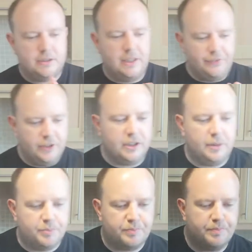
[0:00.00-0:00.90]

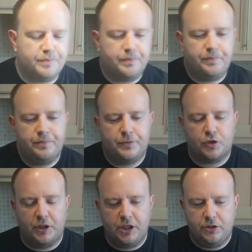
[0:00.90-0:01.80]
Definitely
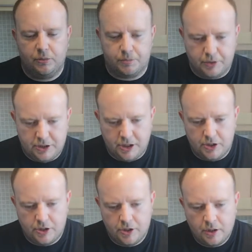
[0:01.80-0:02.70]
traditional
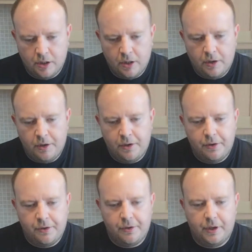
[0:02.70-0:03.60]
British.
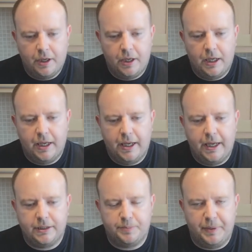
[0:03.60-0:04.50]

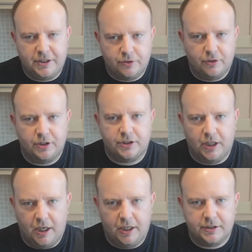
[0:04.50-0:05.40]
It's bitter on the
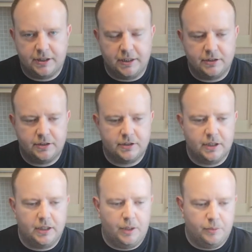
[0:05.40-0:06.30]
tart sense.
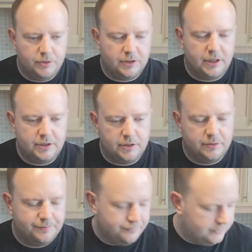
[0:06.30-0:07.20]
I wouldn't
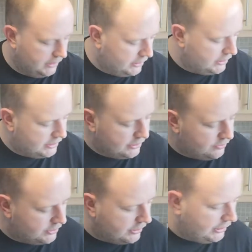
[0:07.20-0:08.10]
necessarily... Is it
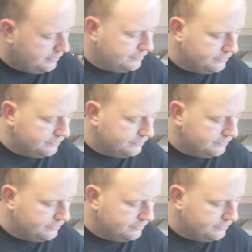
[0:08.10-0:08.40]
citrusy?